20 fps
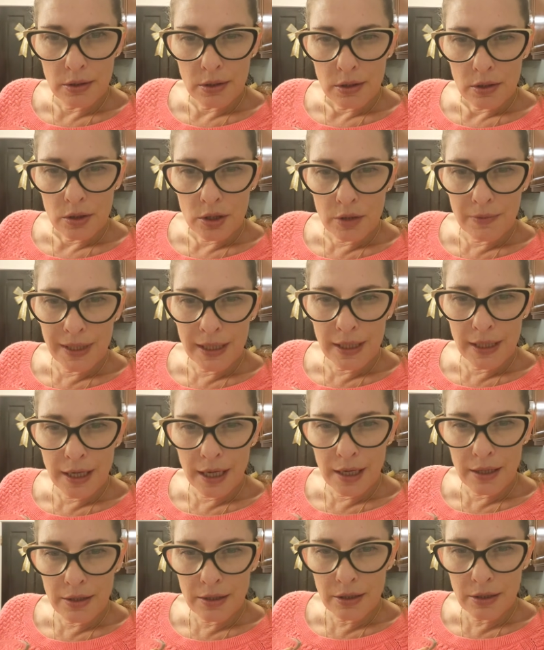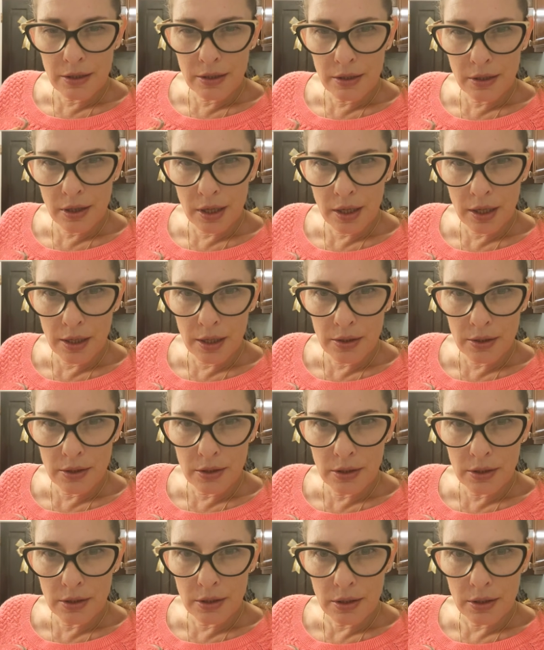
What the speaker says: Do you mean candle or handle?